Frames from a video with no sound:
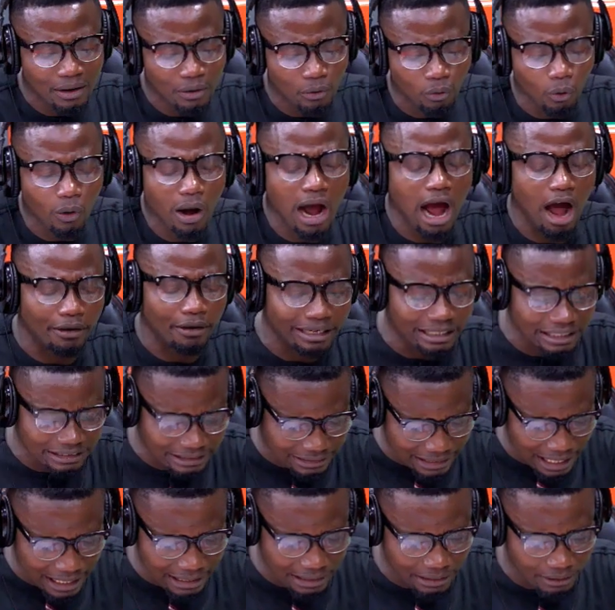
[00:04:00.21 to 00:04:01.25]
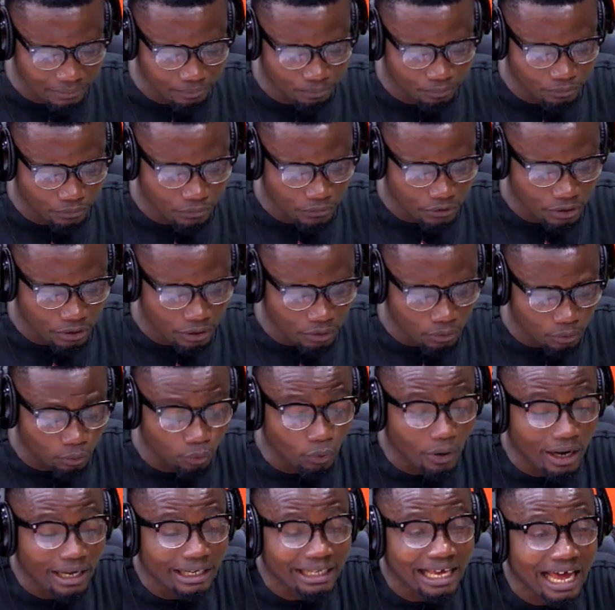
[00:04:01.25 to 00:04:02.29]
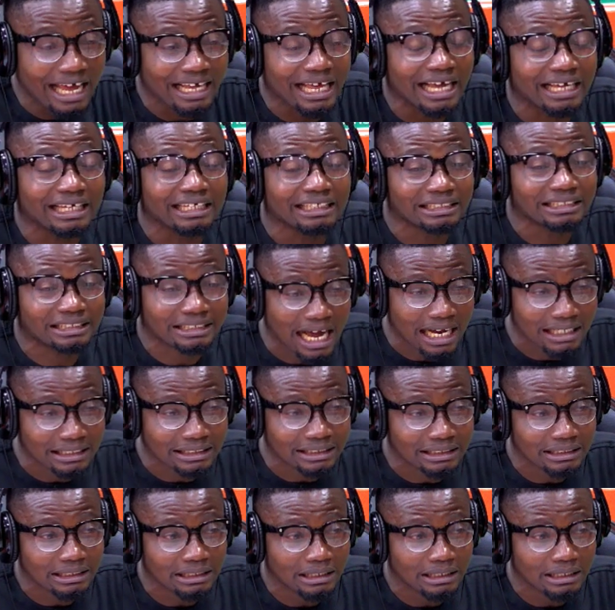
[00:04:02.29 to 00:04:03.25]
wo ha no ne sen we eye instant